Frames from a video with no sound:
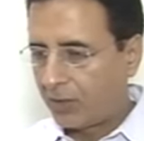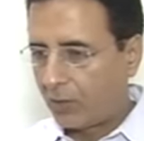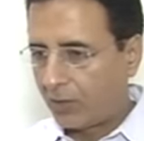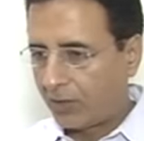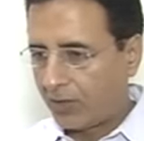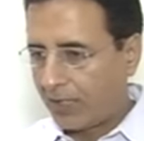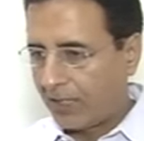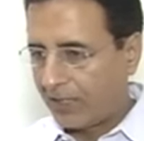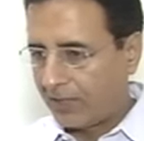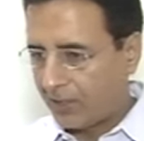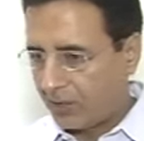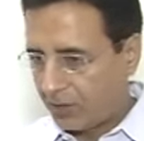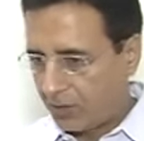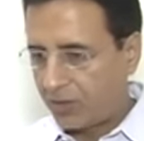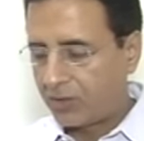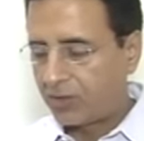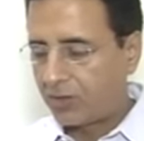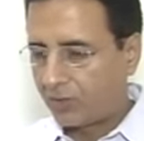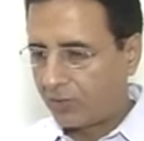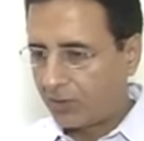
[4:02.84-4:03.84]

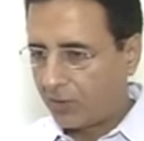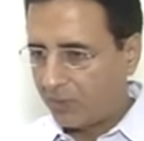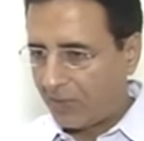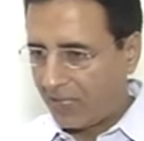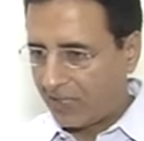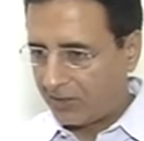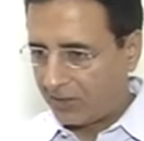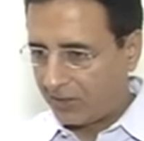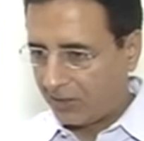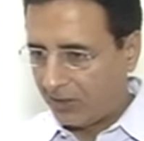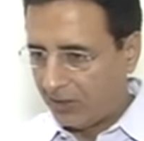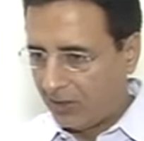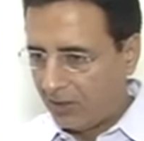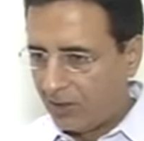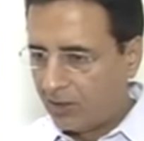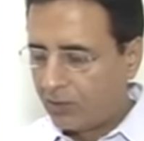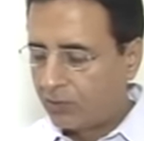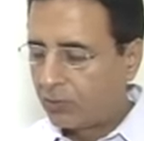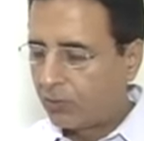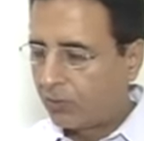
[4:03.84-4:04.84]
organizations of the party.
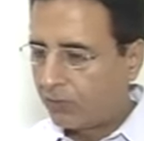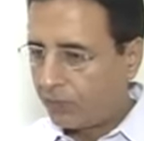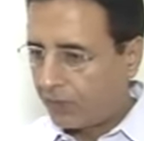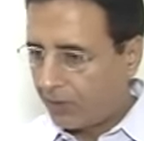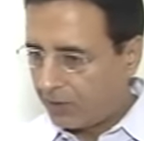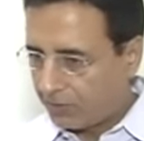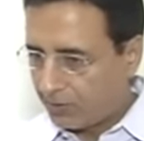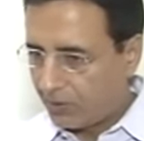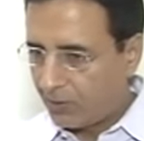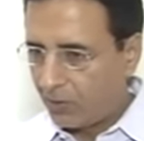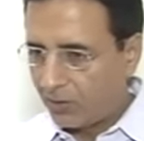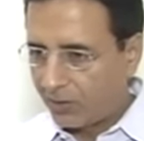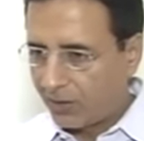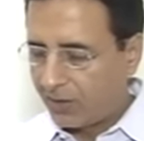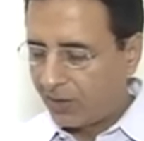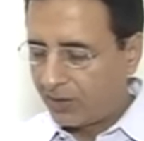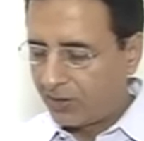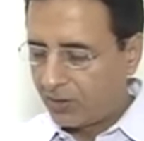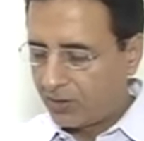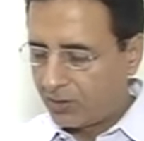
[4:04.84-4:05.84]
So frontal
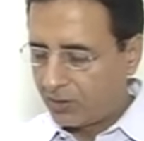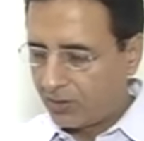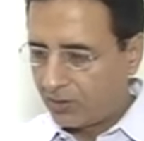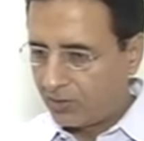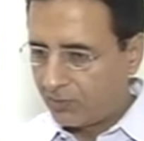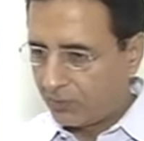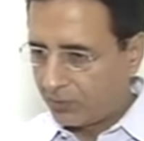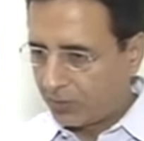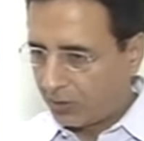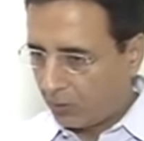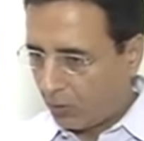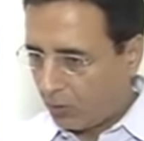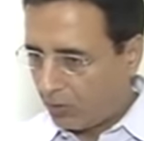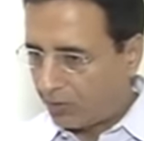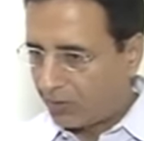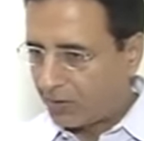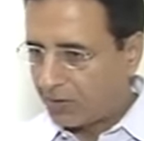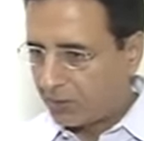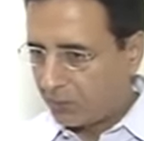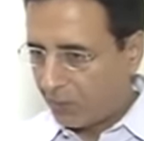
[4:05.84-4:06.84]
organizations for the
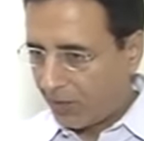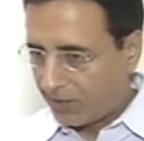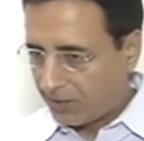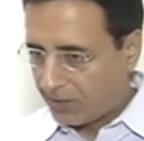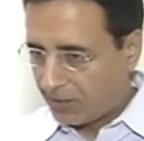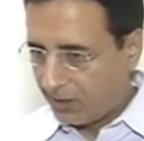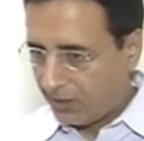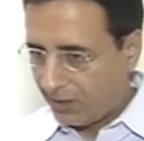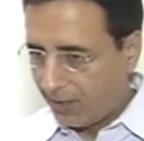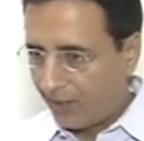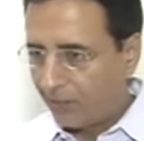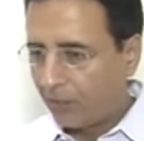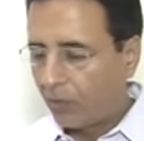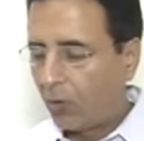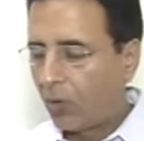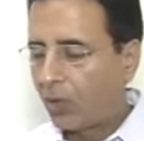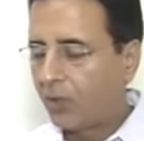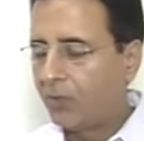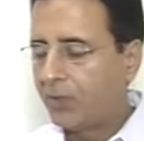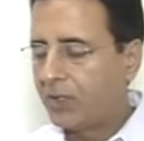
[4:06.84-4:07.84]
Congress party have
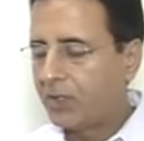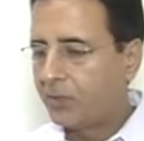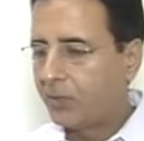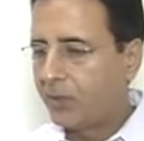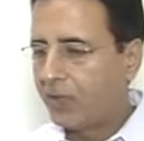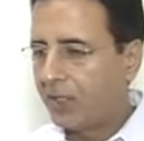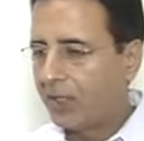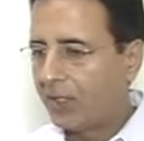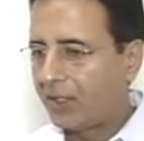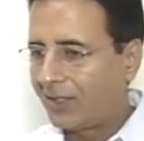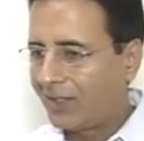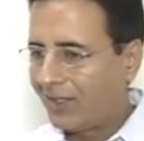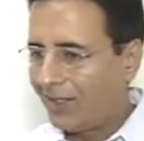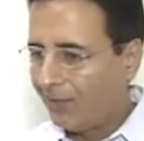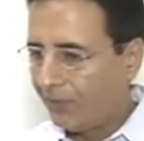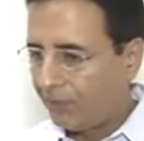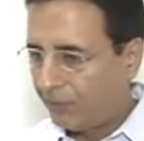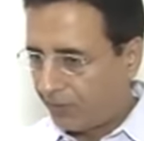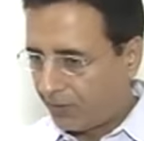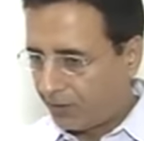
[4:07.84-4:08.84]
always been a
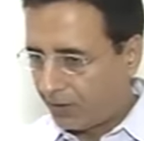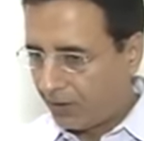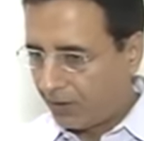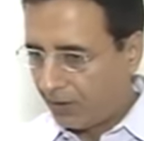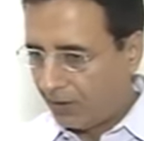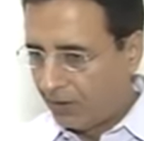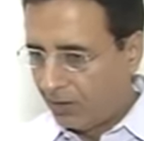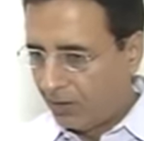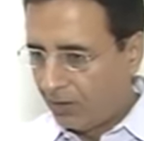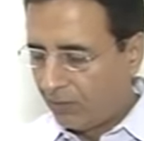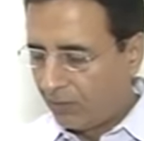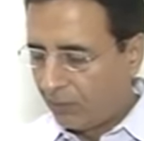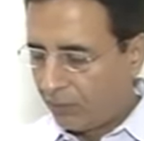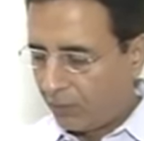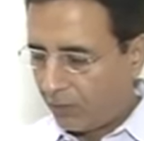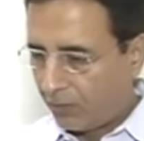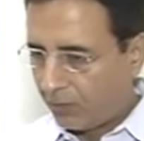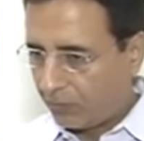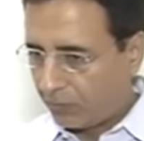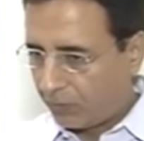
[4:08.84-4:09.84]
key figure
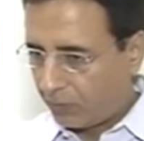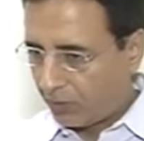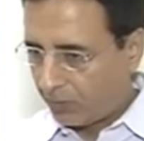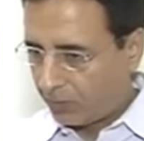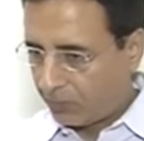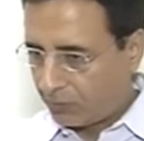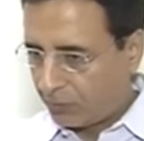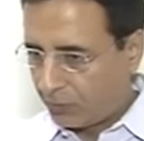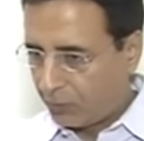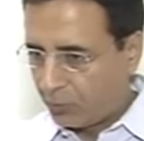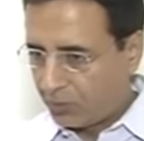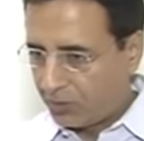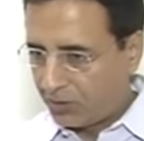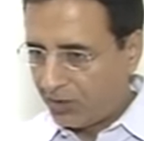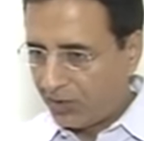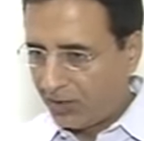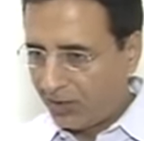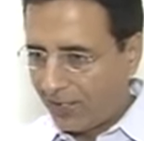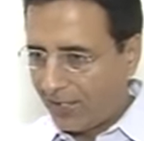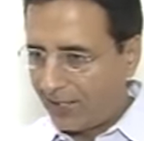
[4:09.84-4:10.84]
for
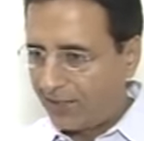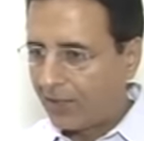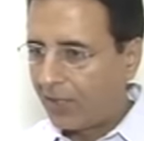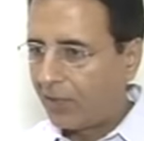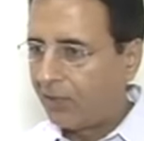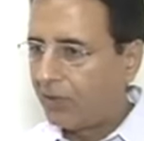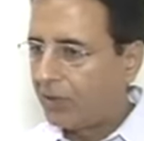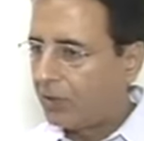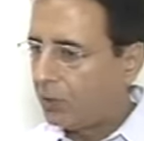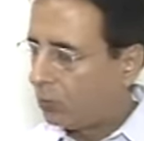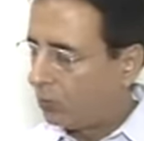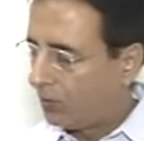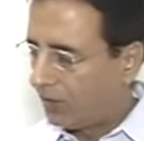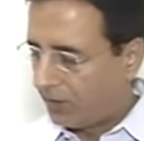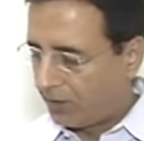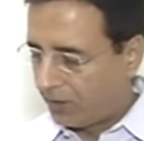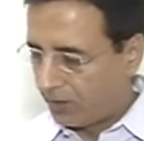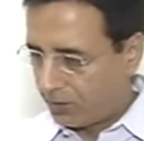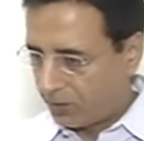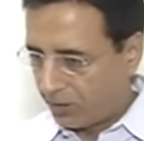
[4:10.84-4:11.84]
producing and giving new
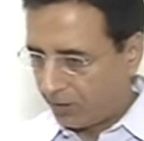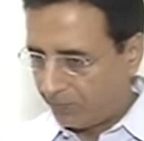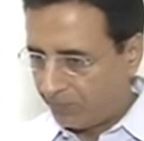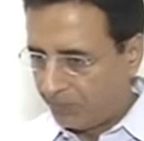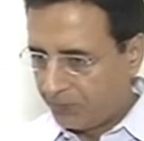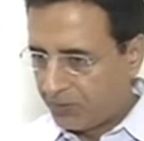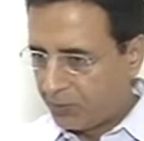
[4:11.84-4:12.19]
leadership.